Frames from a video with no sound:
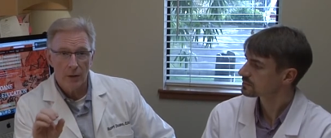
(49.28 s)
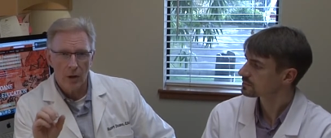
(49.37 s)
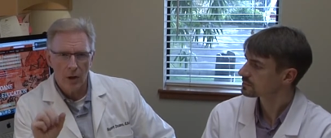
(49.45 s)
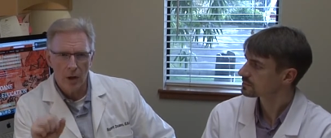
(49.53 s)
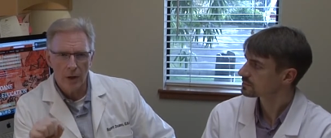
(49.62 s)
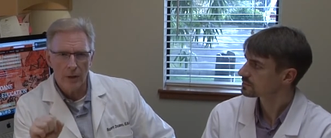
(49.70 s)

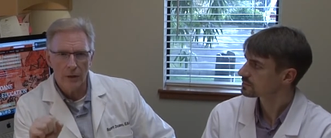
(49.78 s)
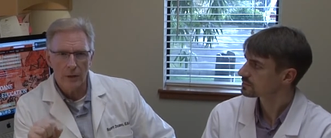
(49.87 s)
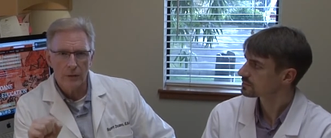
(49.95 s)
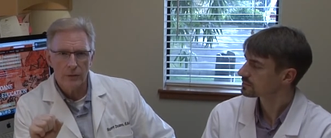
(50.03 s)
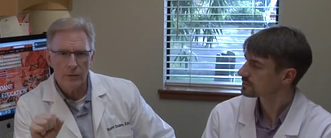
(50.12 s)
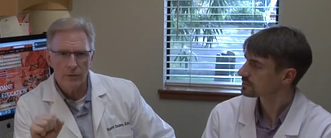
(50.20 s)
Speaker 1: harder,
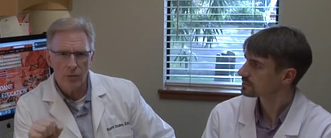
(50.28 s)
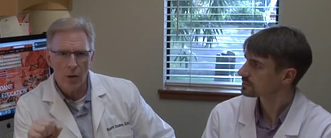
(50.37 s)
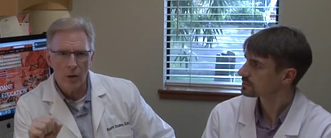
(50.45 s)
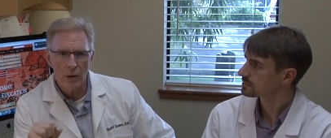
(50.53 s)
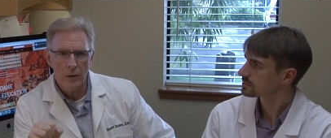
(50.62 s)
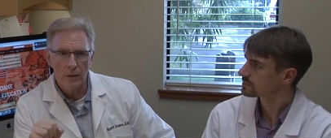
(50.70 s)

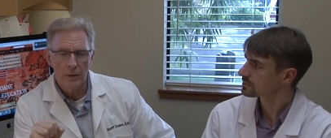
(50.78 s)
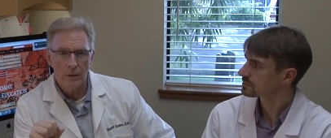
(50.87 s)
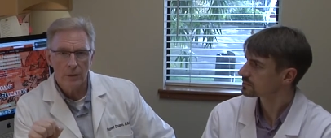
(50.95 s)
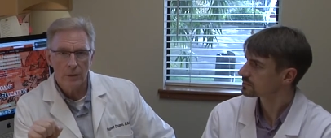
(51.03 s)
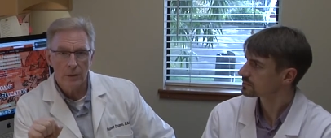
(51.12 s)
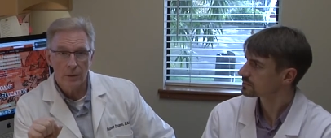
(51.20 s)
stronger,
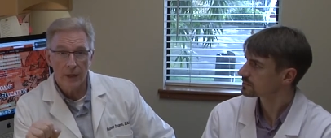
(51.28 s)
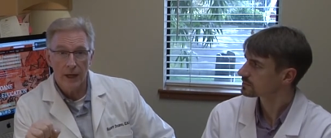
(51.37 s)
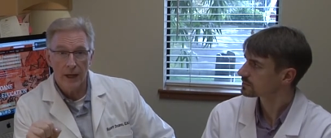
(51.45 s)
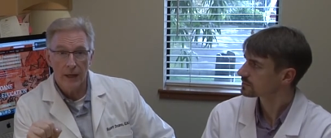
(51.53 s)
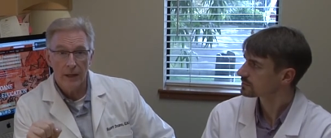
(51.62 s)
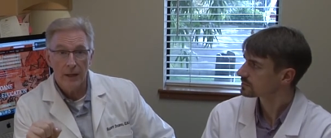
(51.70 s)

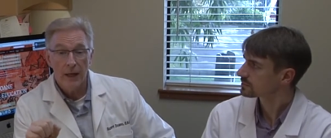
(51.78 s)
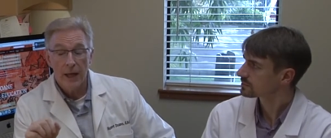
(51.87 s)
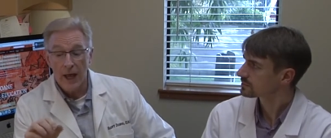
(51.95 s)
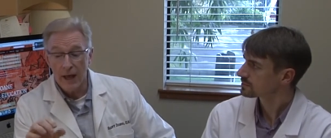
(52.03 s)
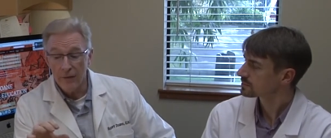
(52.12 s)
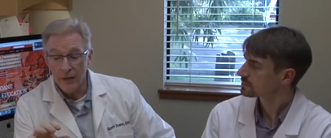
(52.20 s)
okay?
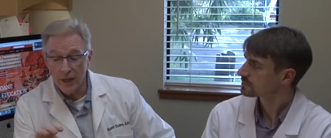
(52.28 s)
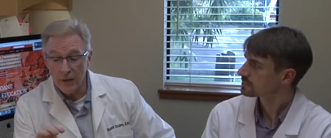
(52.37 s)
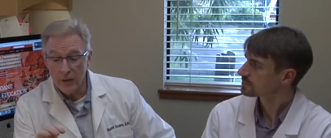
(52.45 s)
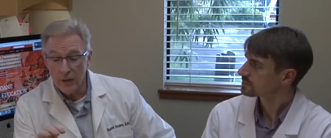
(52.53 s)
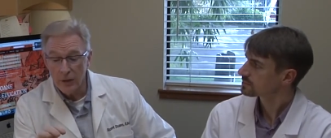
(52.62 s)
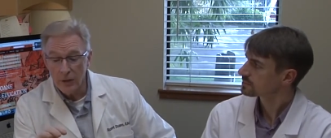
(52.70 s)
And
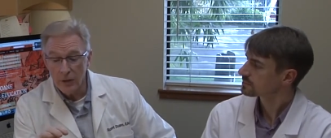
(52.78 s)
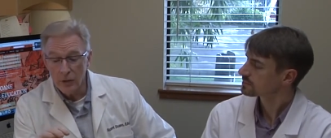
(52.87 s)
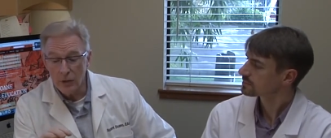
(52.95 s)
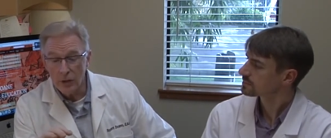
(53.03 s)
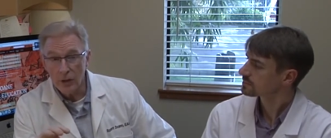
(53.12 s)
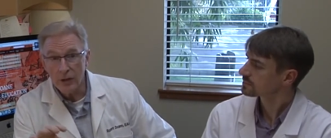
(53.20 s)
then you
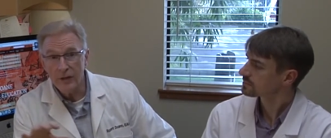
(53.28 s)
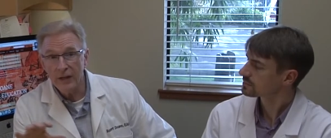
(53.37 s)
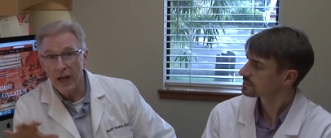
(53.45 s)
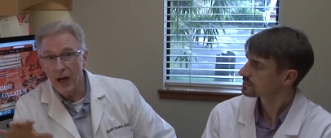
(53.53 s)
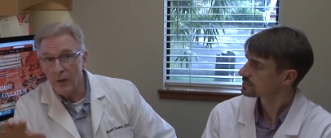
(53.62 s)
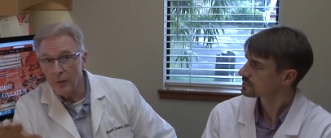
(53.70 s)
can look at
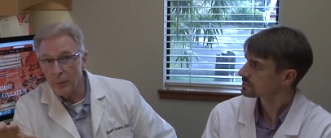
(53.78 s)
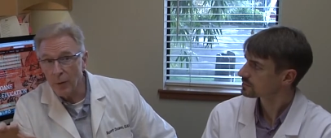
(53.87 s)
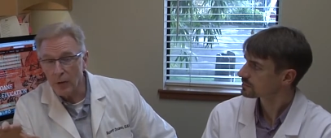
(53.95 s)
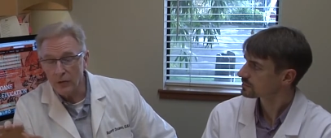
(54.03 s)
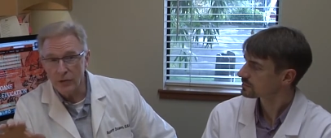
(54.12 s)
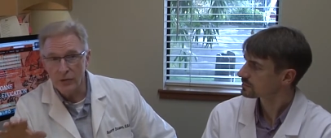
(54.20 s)
the other
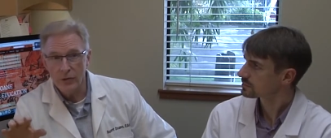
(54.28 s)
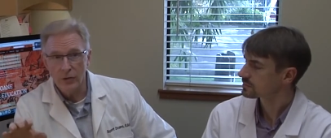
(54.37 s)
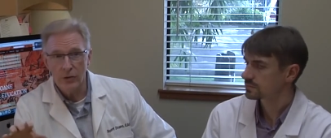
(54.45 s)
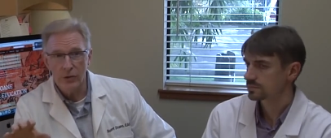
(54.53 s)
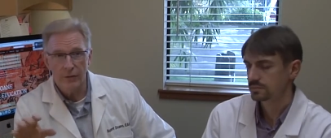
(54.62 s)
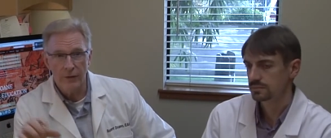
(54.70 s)
pulses
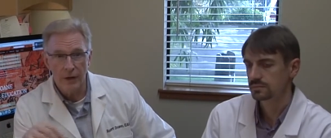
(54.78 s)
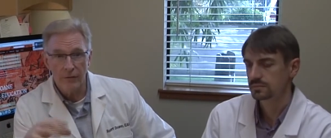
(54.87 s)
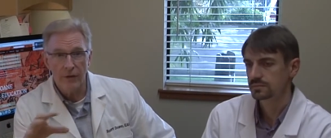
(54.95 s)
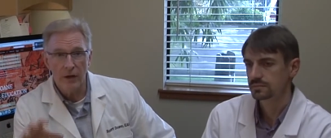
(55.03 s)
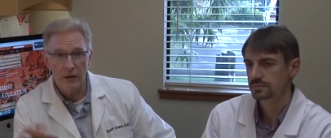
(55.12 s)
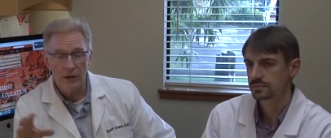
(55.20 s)
too. If they're
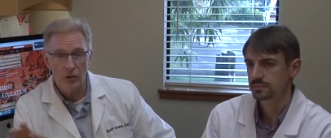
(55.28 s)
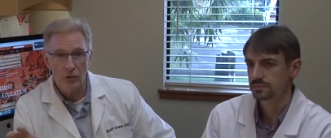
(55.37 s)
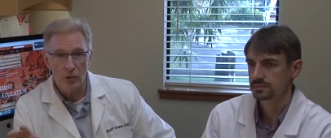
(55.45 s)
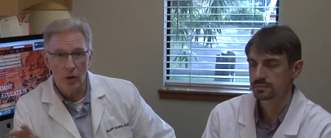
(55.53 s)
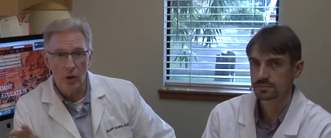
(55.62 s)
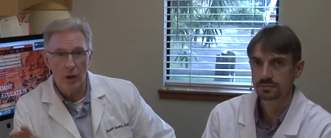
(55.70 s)
fairly
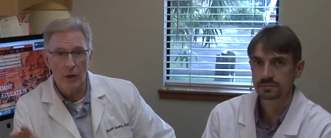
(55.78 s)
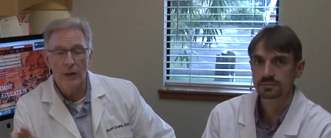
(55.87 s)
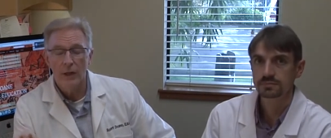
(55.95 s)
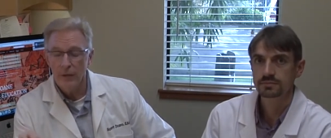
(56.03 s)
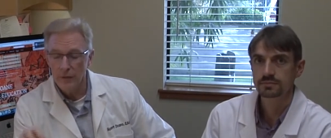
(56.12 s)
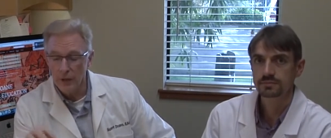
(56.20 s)
strong,
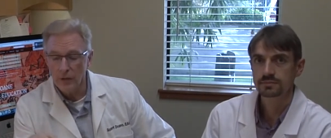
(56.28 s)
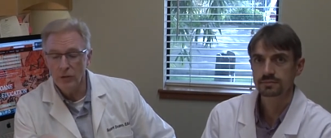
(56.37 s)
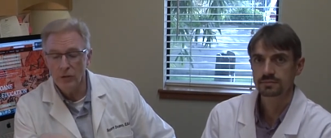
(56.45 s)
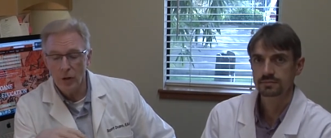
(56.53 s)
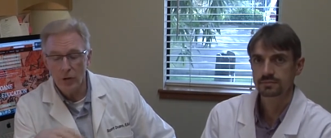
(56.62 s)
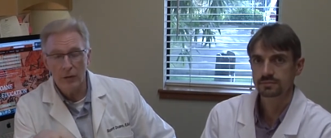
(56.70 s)
then you
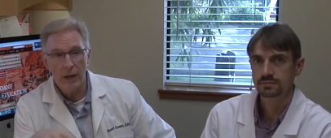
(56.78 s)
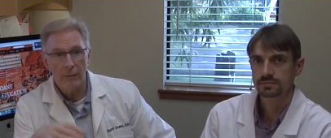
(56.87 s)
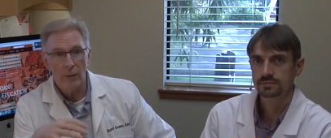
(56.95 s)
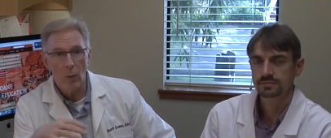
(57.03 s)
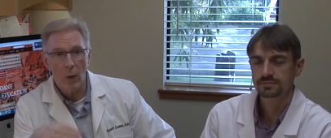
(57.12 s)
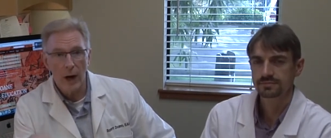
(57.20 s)
know you
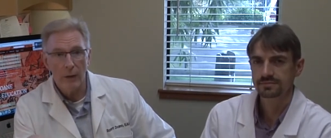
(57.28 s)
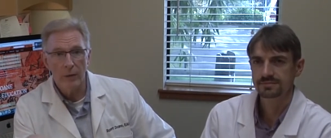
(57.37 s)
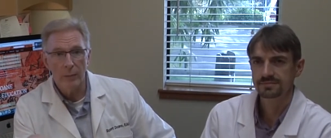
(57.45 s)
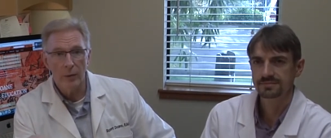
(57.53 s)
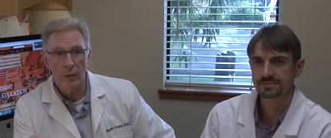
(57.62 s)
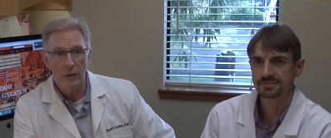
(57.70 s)
have a
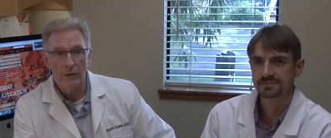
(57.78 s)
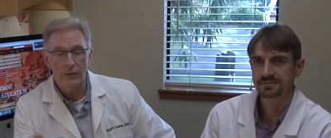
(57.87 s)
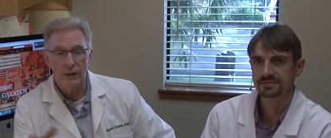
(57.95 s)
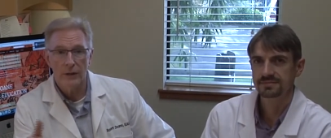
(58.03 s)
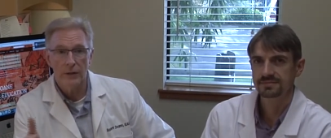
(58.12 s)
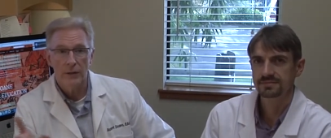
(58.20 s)
wiry
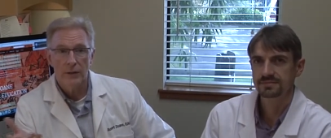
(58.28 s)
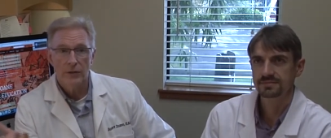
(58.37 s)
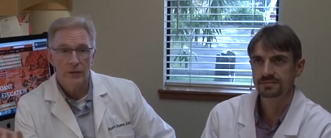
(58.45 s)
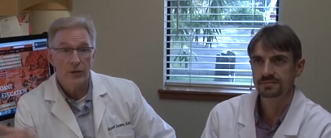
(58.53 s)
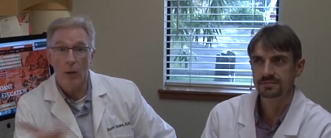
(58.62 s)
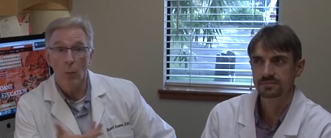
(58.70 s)
pulse
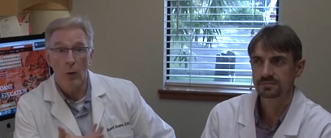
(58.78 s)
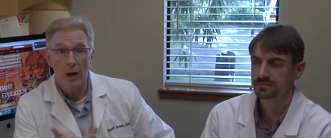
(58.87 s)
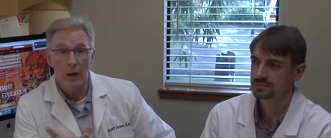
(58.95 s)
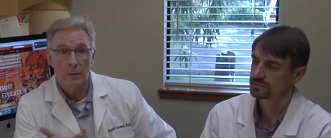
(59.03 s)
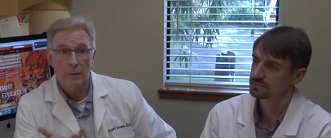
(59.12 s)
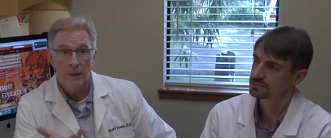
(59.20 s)

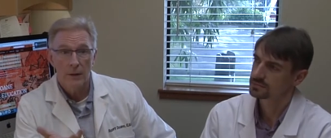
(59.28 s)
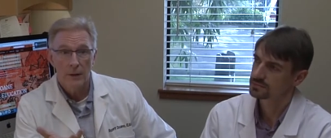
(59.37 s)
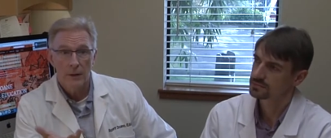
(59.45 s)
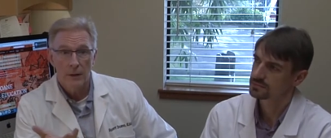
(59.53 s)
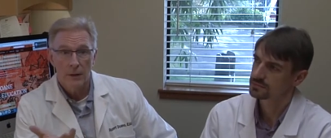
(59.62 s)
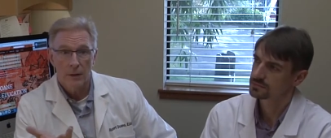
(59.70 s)
somewhere.
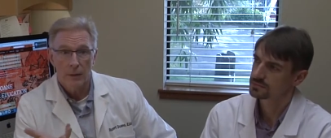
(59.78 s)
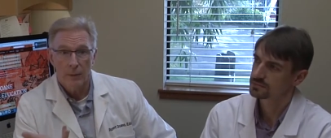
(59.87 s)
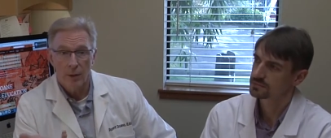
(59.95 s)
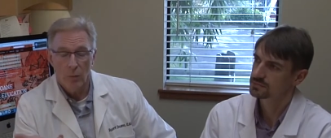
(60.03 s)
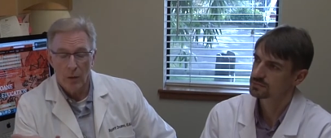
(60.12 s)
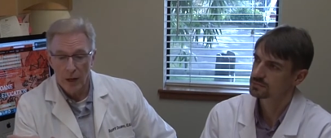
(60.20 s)
It can
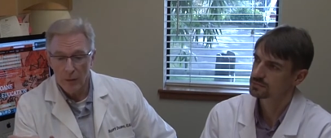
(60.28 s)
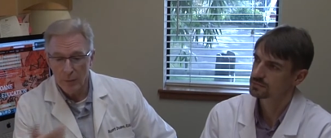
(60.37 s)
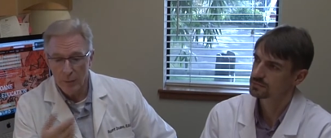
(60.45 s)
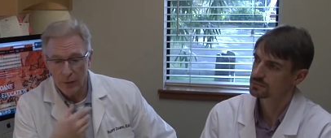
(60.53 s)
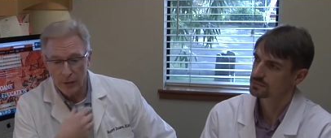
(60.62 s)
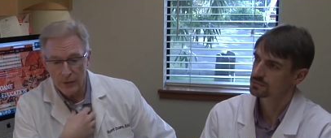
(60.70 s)
be a wiry
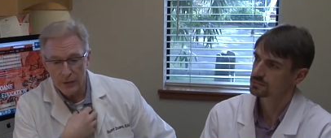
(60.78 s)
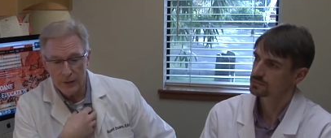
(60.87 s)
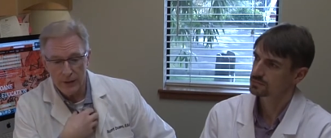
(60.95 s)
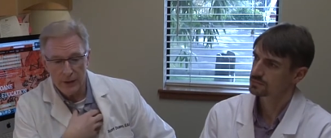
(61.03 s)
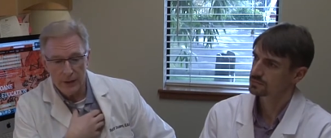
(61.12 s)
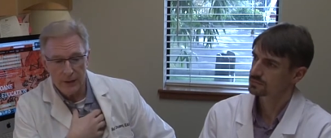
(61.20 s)
pulse
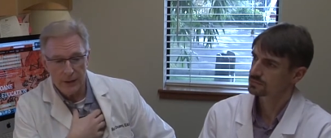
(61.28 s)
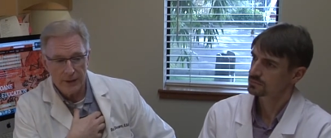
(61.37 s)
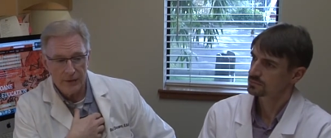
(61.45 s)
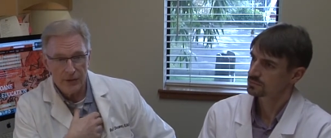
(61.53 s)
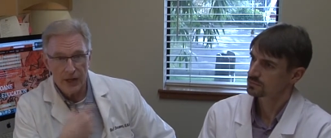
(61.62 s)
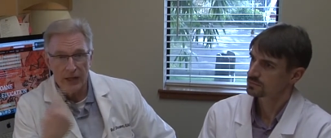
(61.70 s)
in the
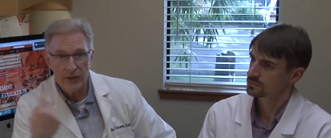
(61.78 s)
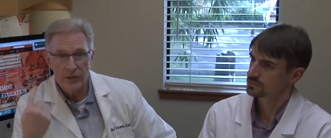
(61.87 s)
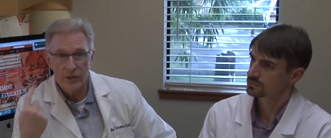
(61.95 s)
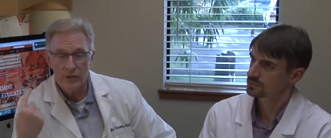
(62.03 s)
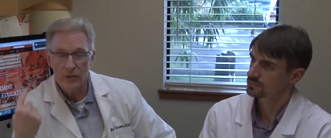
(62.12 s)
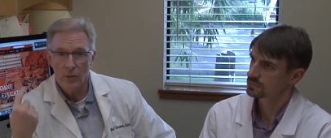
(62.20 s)
uh,
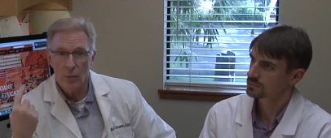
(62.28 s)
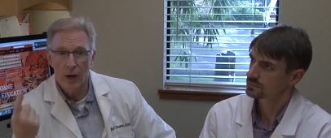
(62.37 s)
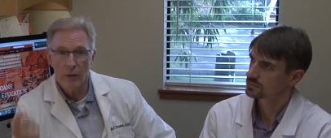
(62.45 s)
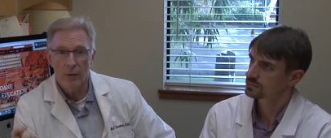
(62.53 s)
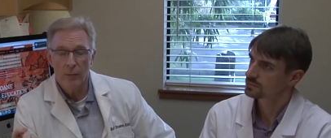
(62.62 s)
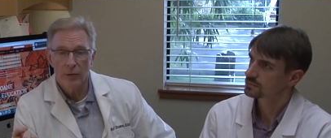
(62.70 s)
sinuses, a
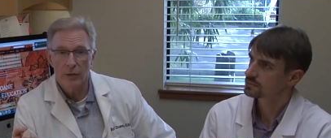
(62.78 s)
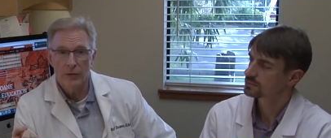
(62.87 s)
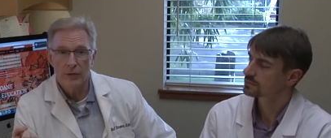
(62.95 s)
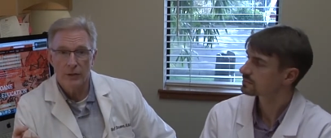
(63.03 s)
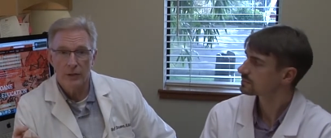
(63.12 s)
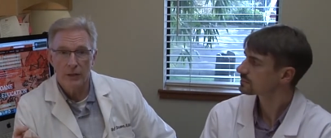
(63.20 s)
wiry
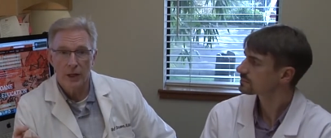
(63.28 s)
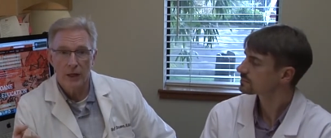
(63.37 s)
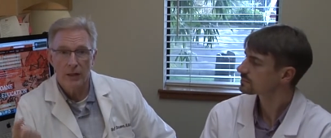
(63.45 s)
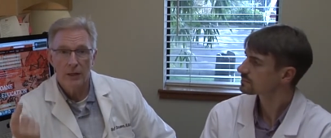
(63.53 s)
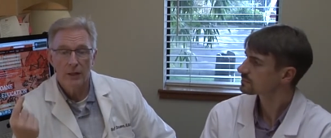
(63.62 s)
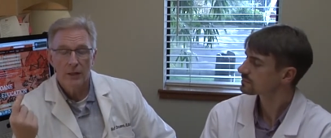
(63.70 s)
pulse in the
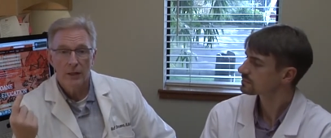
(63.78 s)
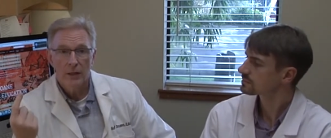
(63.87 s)
lung,